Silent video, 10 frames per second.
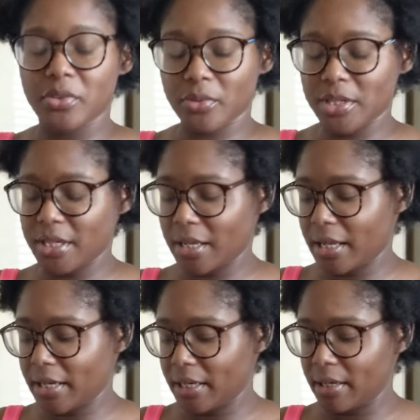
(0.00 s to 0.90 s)
The reason I
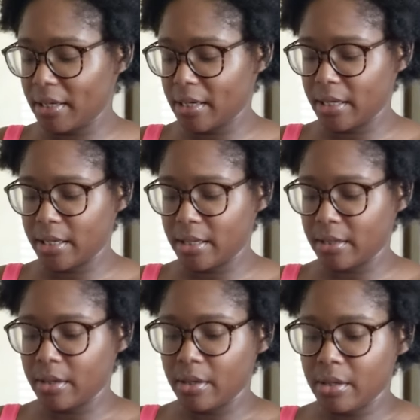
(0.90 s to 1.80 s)
like it,
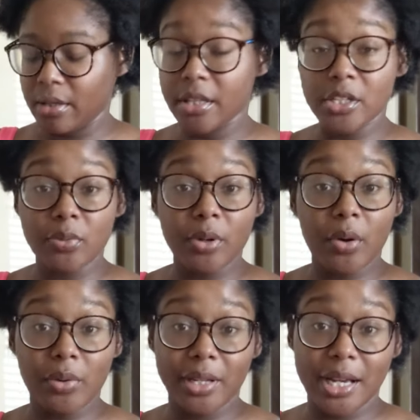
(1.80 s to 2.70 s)
and this one
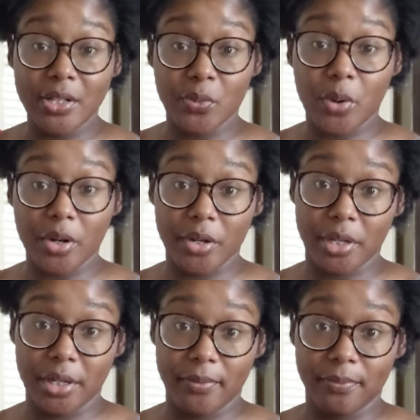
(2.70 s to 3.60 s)
only has water
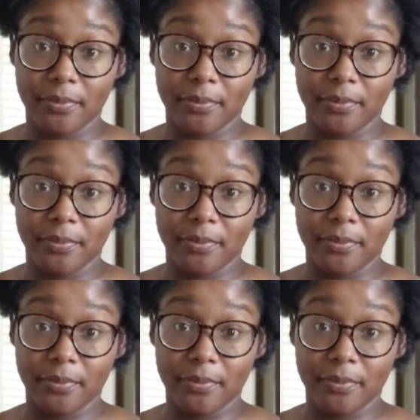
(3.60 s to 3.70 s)
in it.